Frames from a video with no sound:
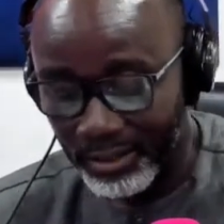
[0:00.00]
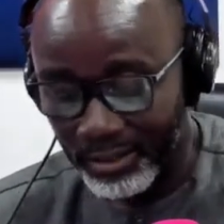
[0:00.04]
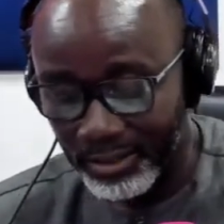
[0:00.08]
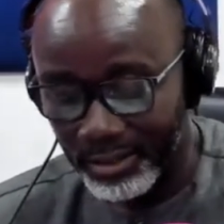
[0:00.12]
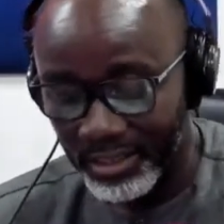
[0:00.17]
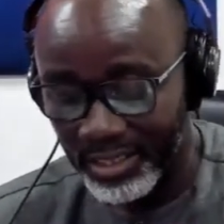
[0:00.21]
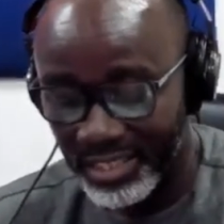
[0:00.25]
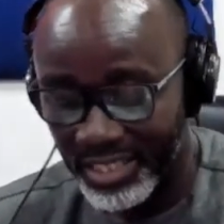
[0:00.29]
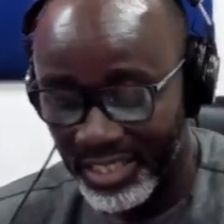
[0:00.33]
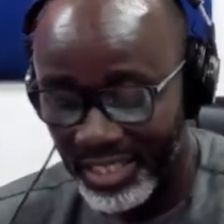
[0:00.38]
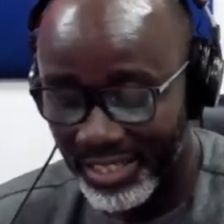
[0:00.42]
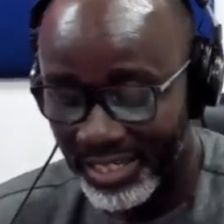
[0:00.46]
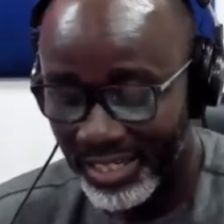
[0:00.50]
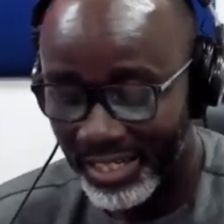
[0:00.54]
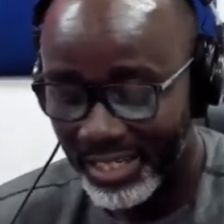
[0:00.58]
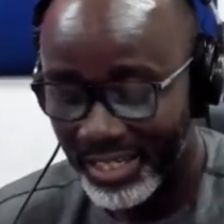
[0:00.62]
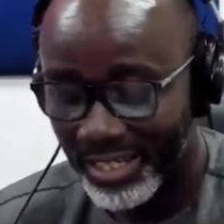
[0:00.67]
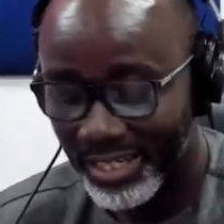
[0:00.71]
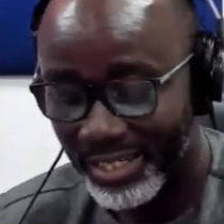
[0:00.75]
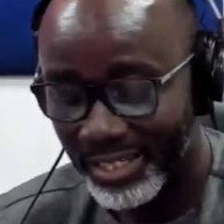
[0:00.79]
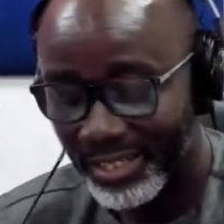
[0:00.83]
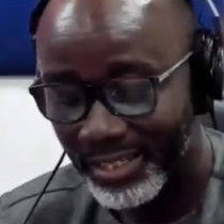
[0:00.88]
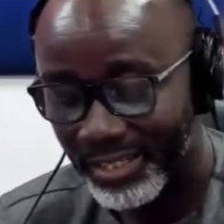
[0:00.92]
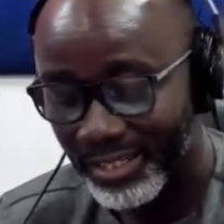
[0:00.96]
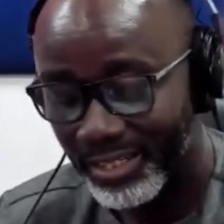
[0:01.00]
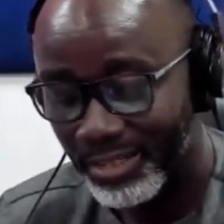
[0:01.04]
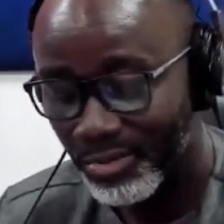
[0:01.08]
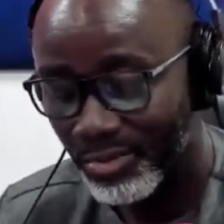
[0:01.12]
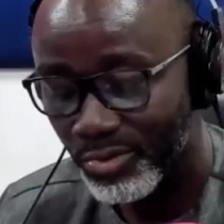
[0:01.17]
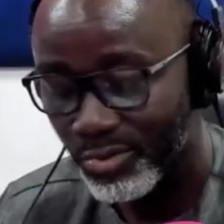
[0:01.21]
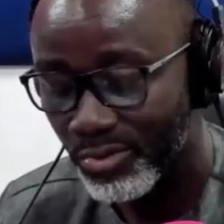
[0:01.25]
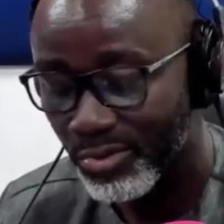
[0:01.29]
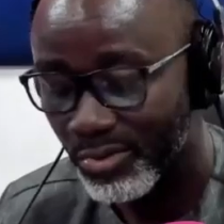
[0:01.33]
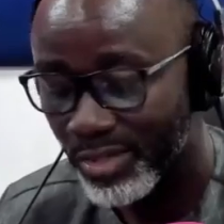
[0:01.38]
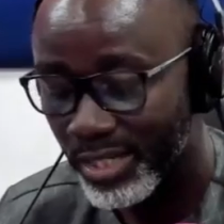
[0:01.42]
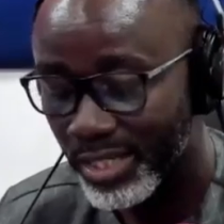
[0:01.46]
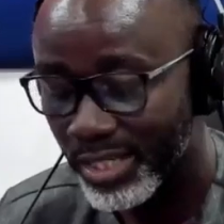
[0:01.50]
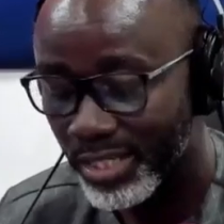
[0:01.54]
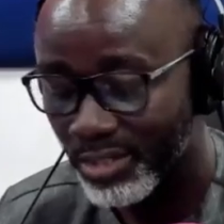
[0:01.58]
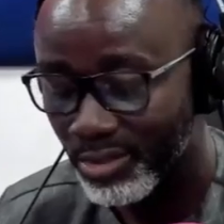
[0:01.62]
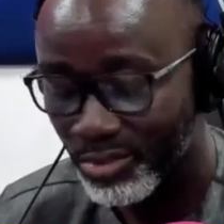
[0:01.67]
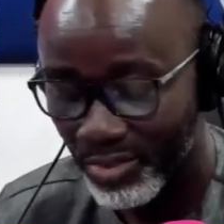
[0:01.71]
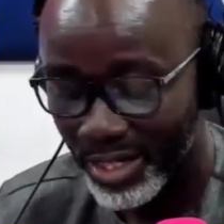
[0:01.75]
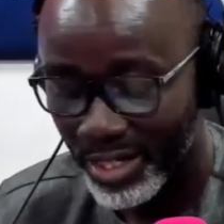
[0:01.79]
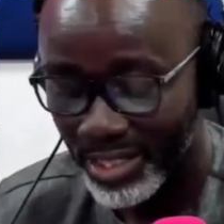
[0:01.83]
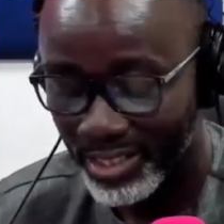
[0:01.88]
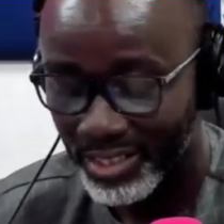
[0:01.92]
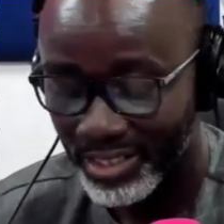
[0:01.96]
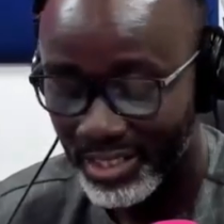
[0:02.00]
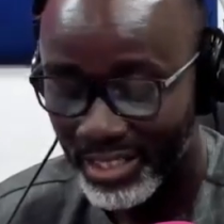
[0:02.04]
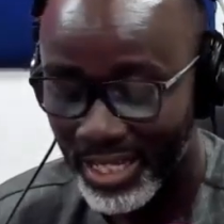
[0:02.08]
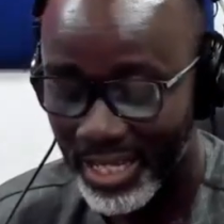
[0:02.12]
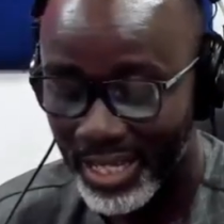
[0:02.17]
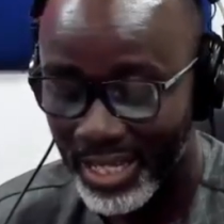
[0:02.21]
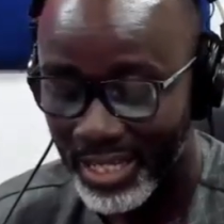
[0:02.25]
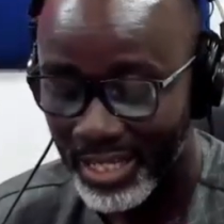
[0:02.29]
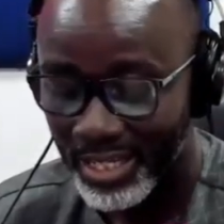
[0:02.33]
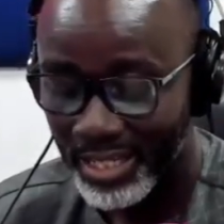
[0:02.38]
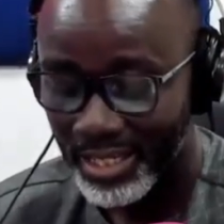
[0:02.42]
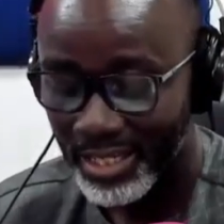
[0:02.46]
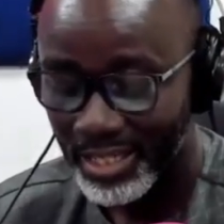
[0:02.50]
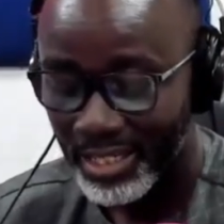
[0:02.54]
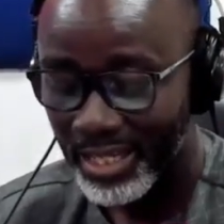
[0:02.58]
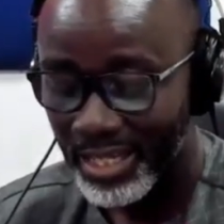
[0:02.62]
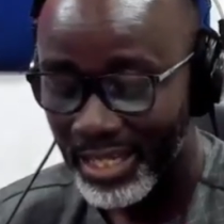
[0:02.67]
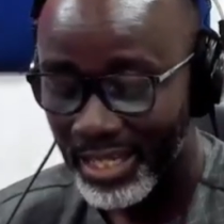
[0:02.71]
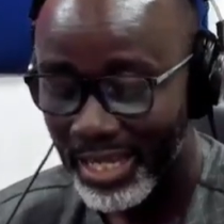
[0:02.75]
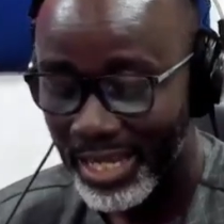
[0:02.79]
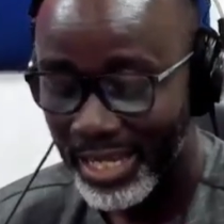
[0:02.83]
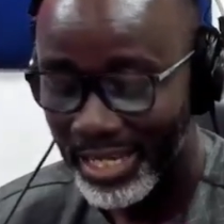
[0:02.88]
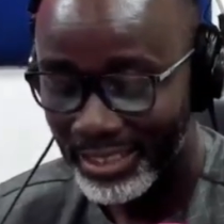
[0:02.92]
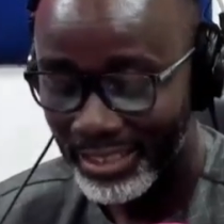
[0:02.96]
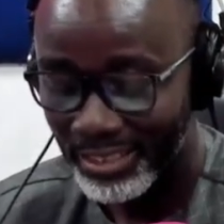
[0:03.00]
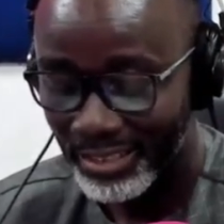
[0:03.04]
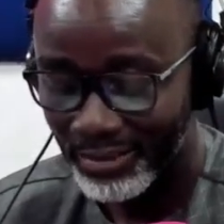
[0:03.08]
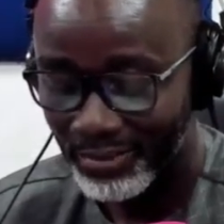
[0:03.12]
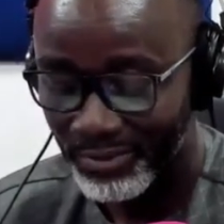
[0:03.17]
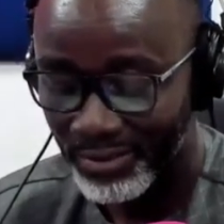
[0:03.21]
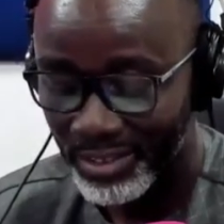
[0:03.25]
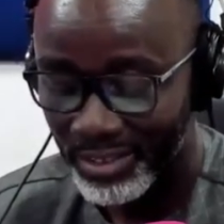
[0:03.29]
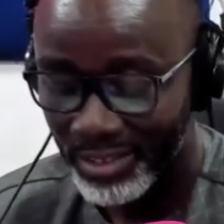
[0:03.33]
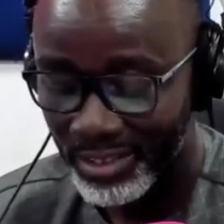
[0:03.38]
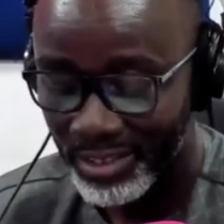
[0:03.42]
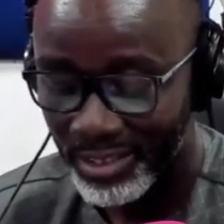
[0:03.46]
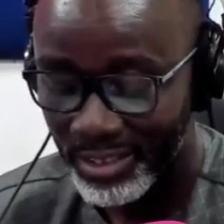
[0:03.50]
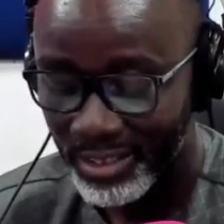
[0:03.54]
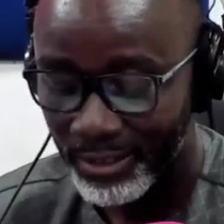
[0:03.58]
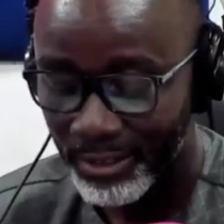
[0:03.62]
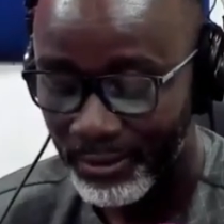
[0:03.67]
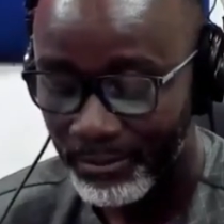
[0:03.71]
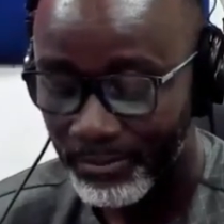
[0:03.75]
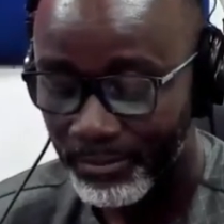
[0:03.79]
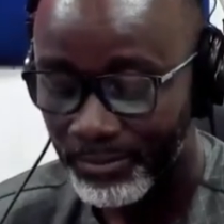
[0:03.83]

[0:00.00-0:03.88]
integrated into the instructional activities.